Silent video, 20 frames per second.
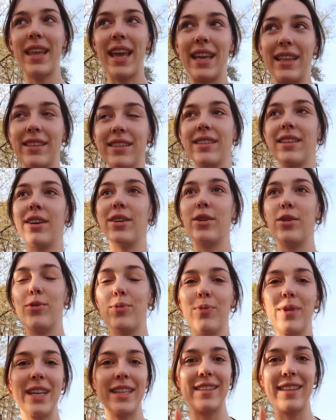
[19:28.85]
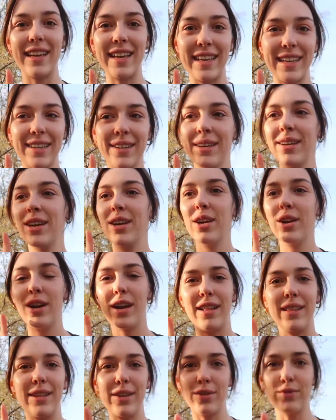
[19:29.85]
And so it's like
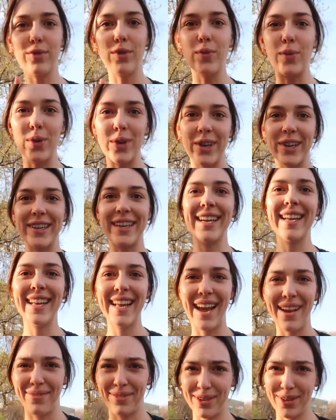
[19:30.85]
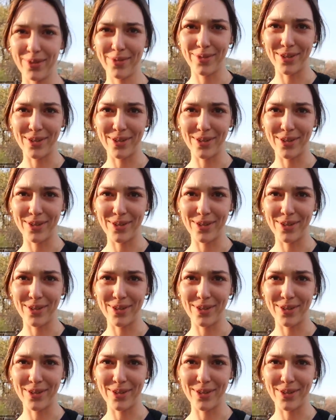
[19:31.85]
a little reward after the